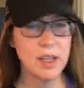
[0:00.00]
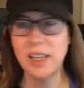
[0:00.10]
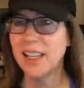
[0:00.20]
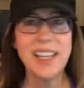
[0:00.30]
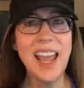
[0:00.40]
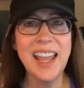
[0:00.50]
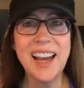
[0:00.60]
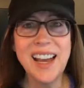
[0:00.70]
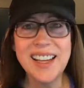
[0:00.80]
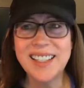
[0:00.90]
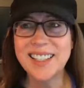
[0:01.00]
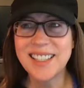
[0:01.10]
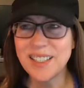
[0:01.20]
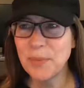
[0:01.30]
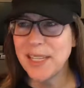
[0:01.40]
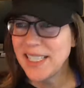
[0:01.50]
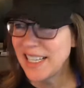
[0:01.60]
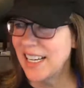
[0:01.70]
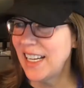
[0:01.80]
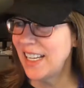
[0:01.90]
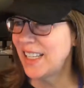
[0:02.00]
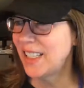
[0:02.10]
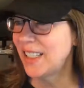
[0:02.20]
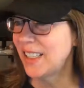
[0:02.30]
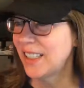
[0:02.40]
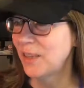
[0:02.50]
Yay us! We did it!